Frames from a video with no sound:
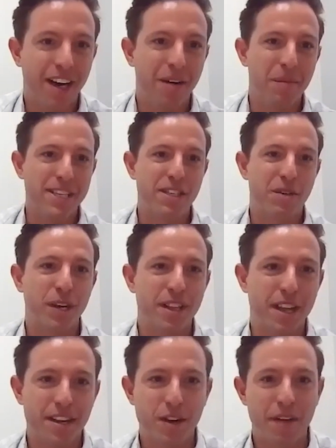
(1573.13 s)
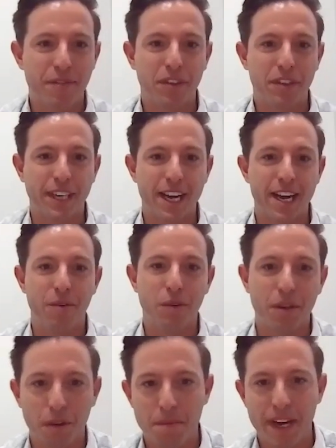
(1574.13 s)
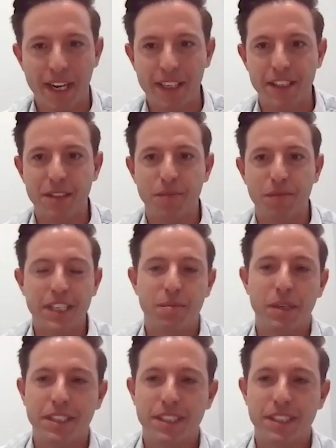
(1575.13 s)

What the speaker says: that's the way that you have to look at it when making these investments.